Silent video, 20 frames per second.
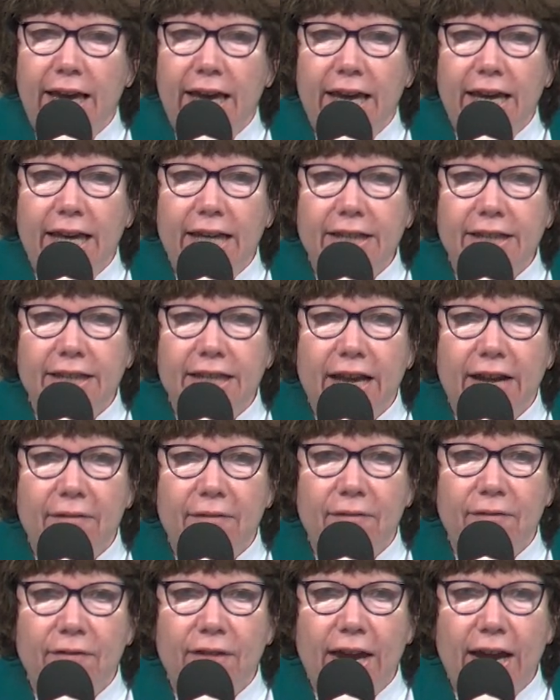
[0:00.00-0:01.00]
It's not
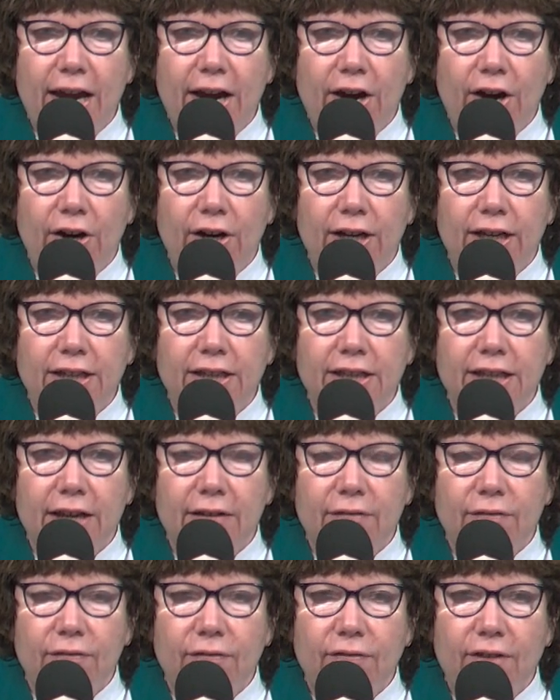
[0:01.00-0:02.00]
fair. It's
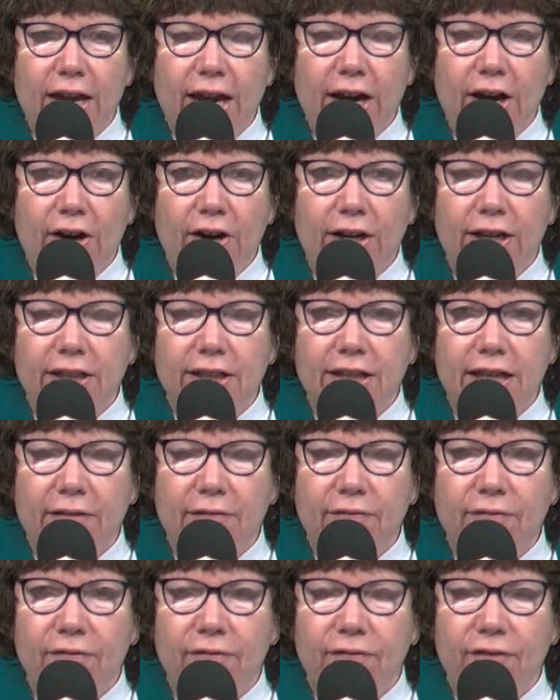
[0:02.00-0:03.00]
not fair. It's not
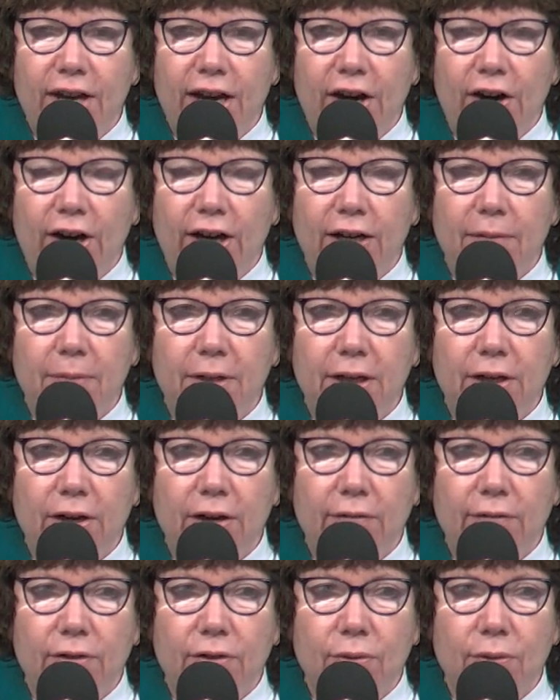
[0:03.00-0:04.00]
fair. Anybody here
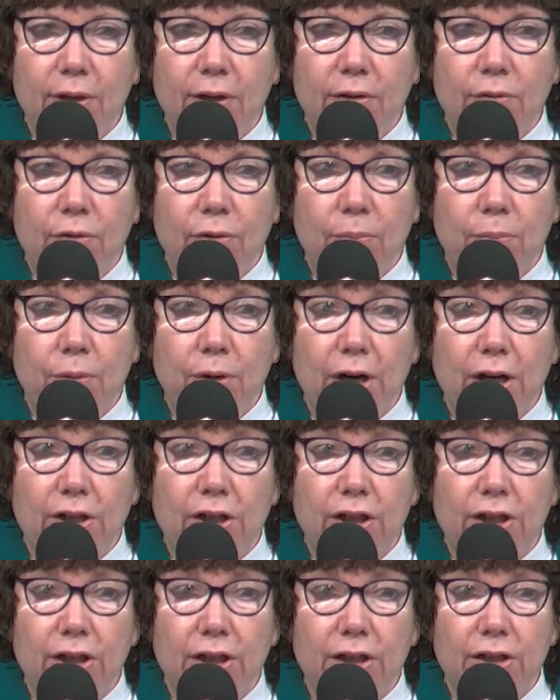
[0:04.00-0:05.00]
ever do a group
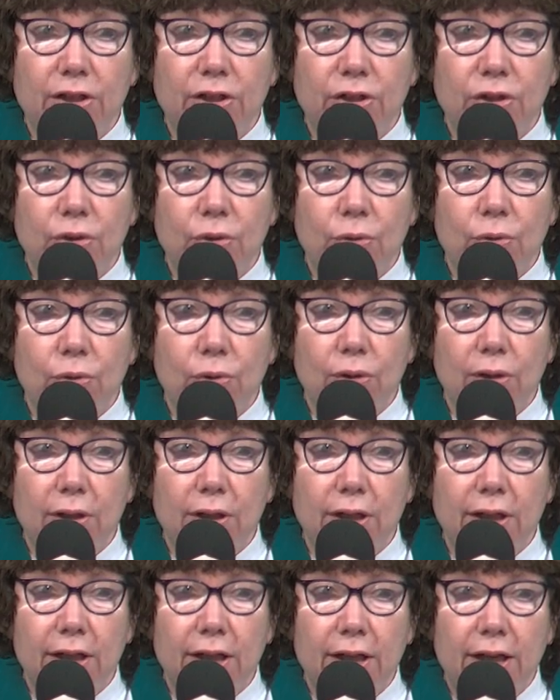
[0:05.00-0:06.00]
project in school?
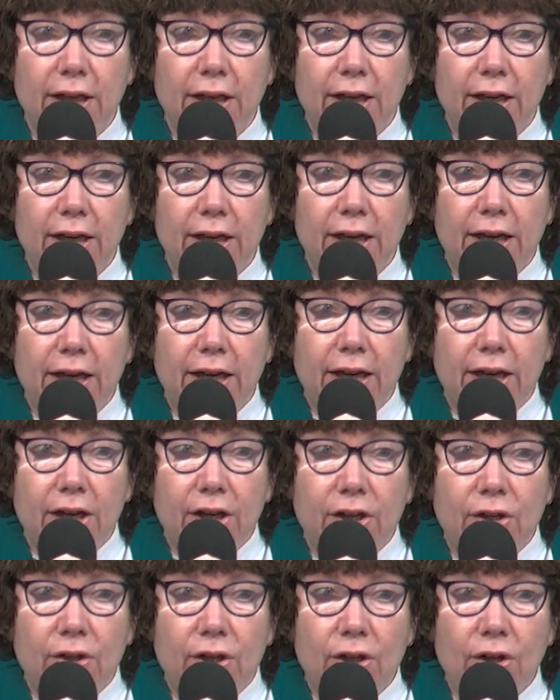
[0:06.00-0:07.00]

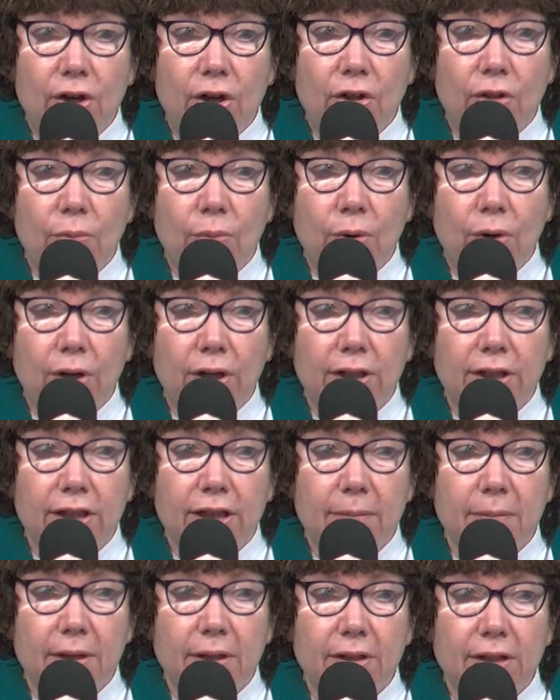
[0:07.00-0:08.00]
You did all the work, and
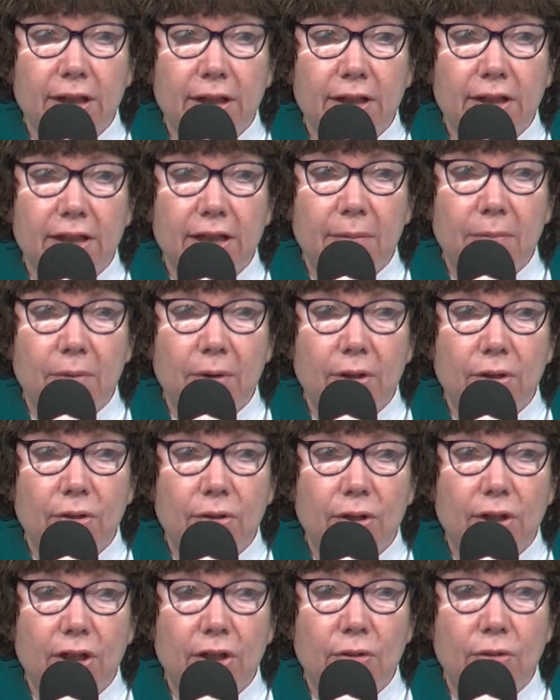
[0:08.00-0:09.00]
somebody else got the same grade
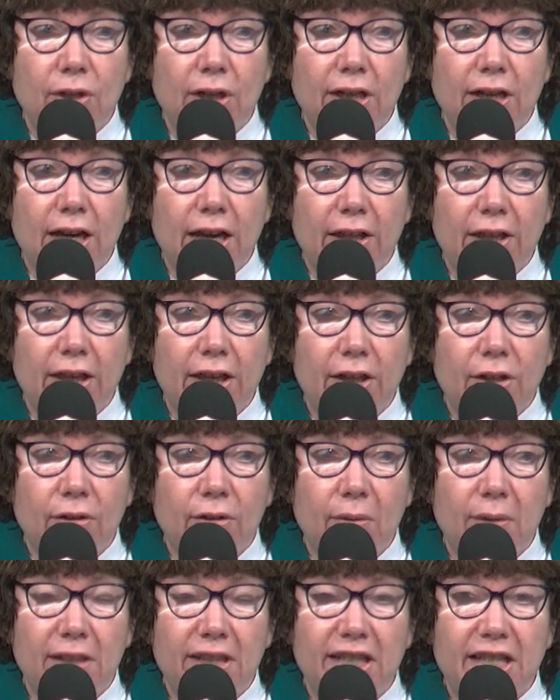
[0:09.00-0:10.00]
you did who did nothing, and you
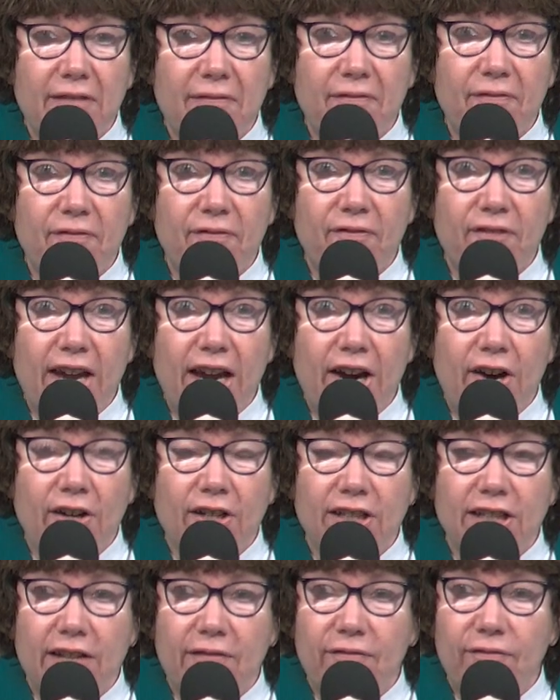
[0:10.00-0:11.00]
go, it's not fair.
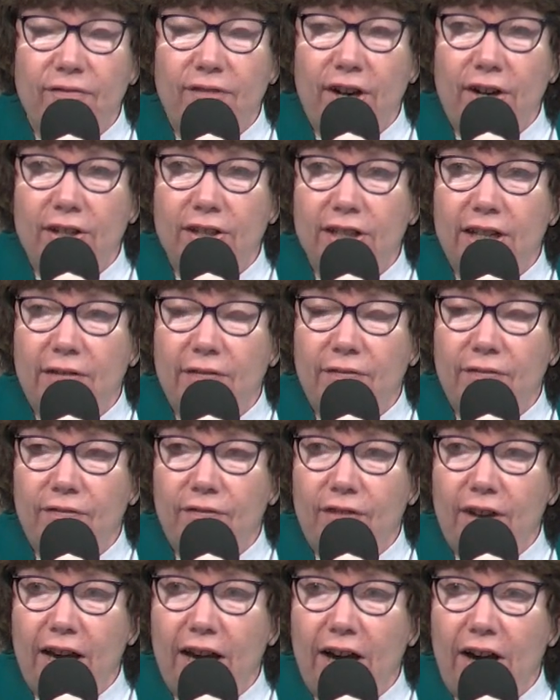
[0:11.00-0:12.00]
It's not fair. It's not
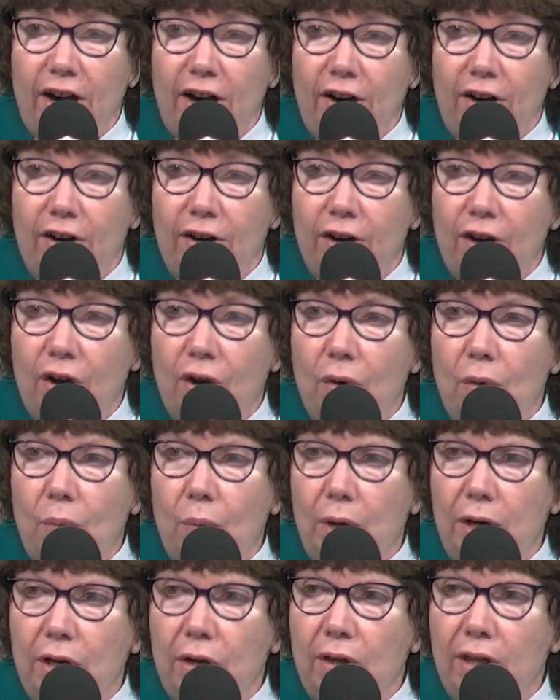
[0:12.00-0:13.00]
fair.
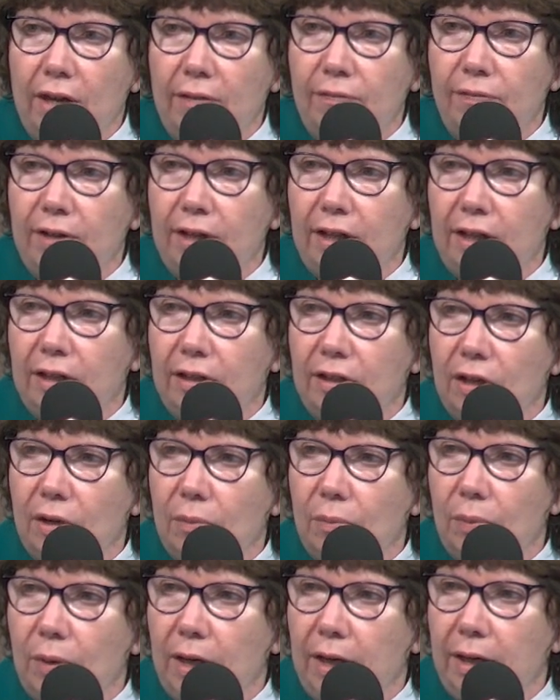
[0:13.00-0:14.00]
We know that feeling,
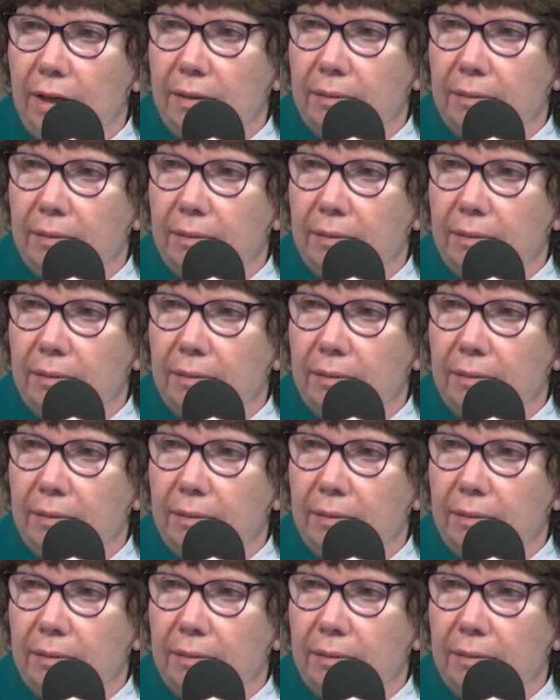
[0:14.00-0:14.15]
don't we?